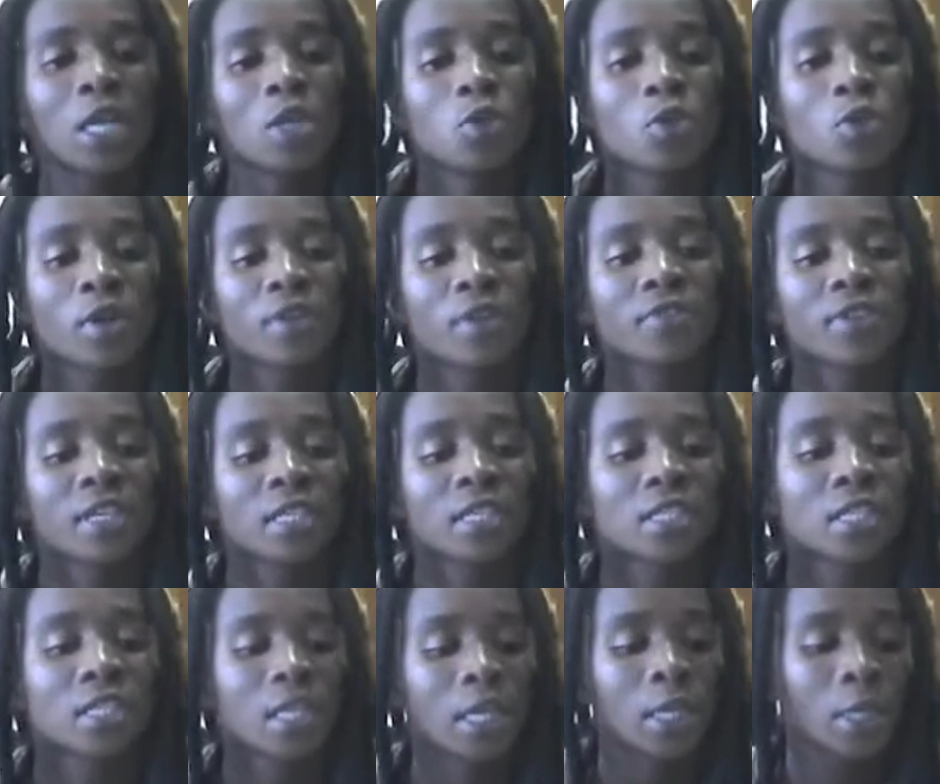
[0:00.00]
you
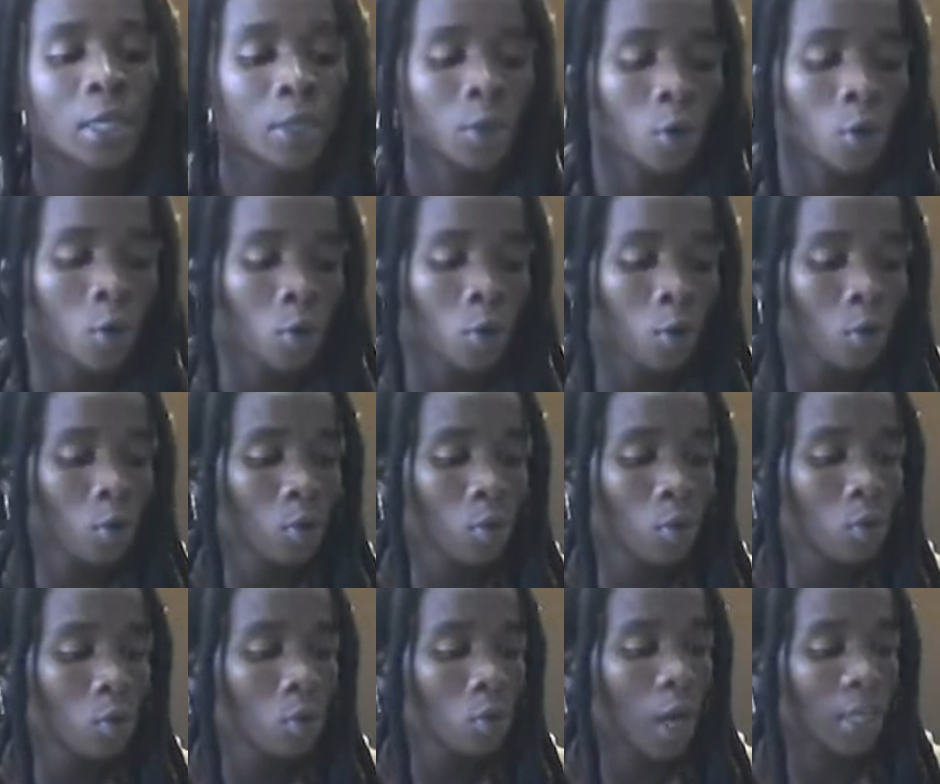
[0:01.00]
reference in your
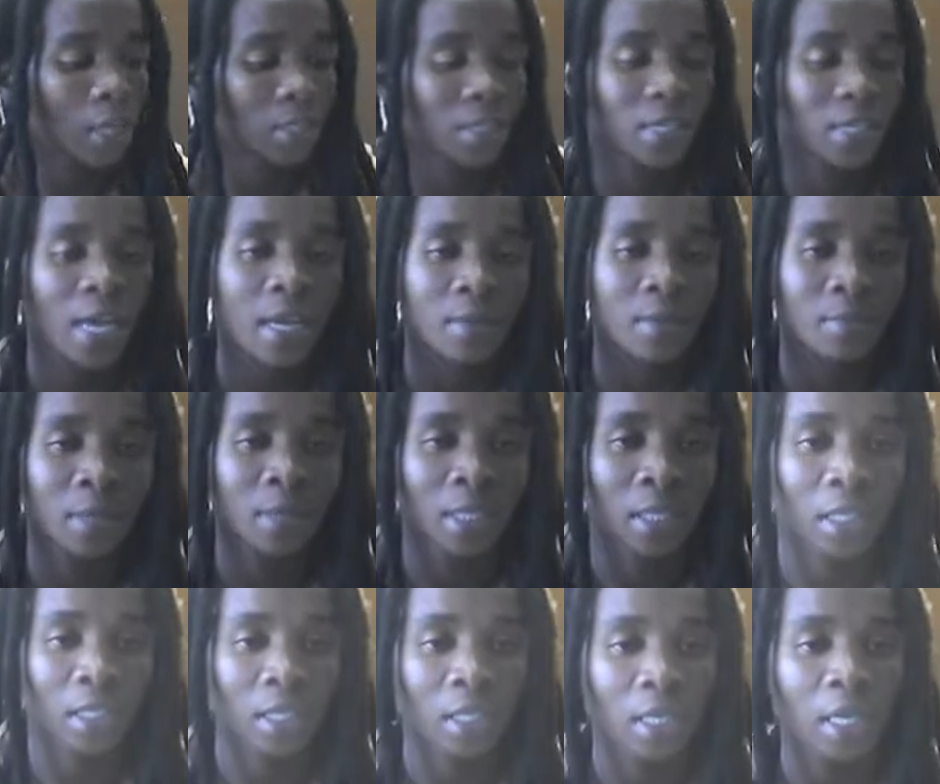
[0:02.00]

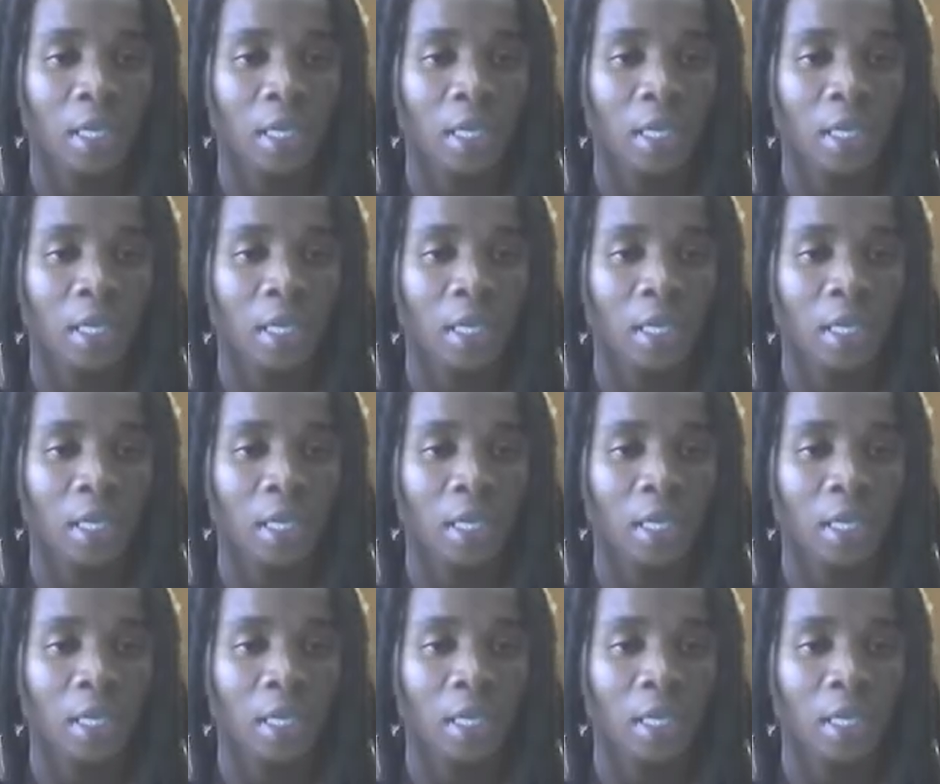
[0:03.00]
assignment,